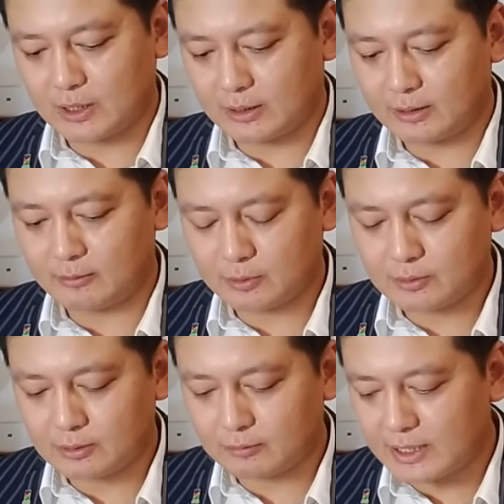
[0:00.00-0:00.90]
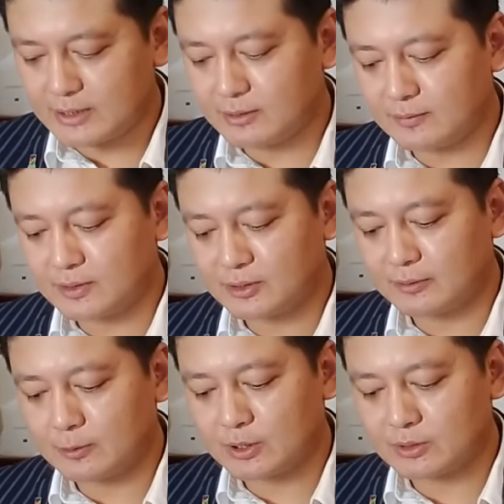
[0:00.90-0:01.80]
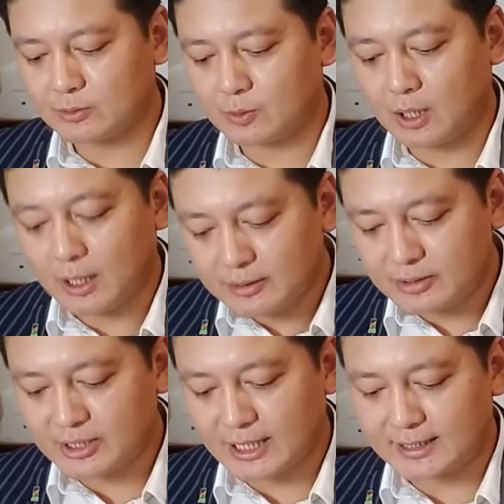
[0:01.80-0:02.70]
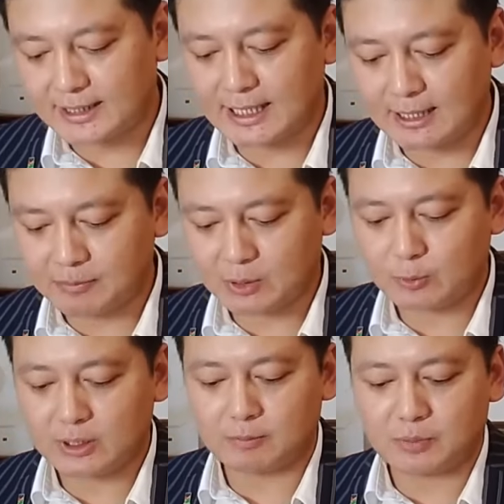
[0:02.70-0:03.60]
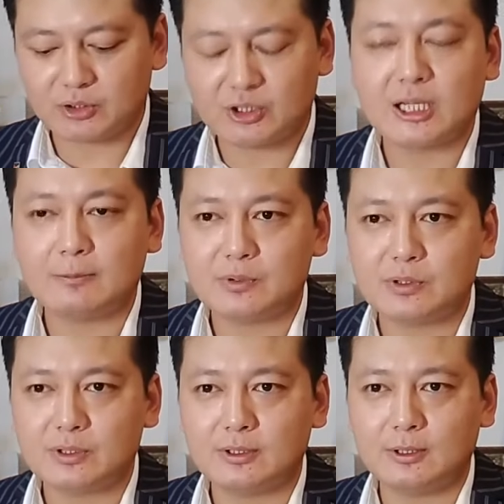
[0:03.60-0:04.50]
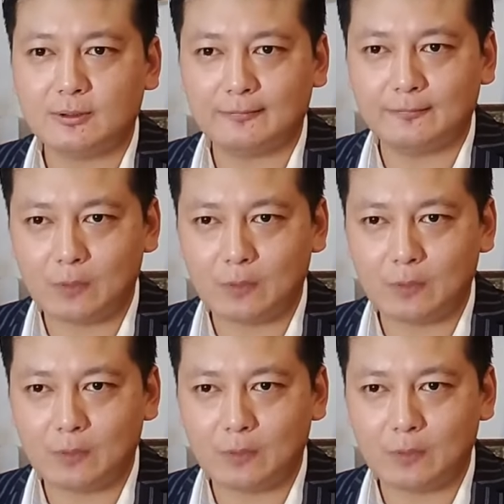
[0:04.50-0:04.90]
the reason of the survey was to understand the gap between the perception of